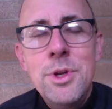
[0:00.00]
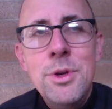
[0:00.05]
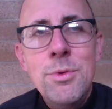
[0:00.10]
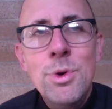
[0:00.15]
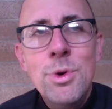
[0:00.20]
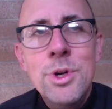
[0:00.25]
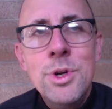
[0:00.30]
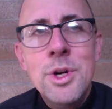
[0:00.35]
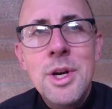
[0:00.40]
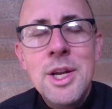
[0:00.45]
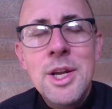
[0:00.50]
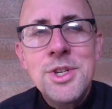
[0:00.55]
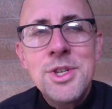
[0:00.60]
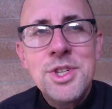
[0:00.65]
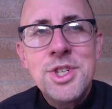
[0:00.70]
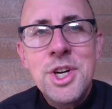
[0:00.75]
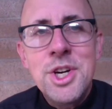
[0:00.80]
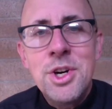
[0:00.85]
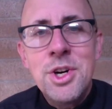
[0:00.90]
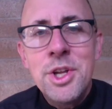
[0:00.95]
You wouldn't
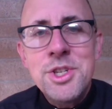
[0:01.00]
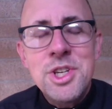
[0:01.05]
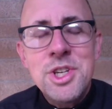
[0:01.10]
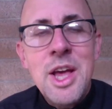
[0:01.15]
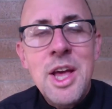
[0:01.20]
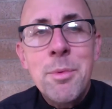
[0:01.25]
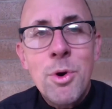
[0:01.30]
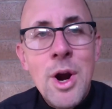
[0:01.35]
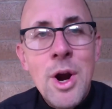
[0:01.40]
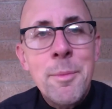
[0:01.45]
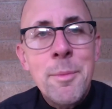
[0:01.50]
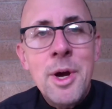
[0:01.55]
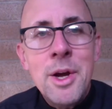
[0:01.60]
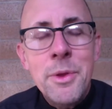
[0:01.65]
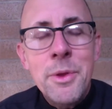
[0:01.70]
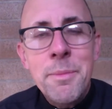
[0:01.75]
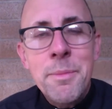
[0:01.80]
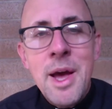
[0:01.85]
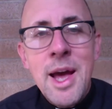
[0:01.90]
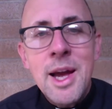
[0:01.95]
necessarily slap grandma
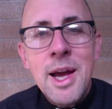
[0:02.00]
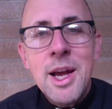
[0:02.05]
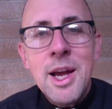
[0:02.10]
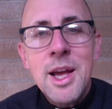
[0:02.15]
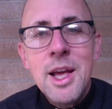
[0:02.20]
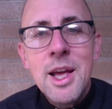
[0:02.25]
on the back.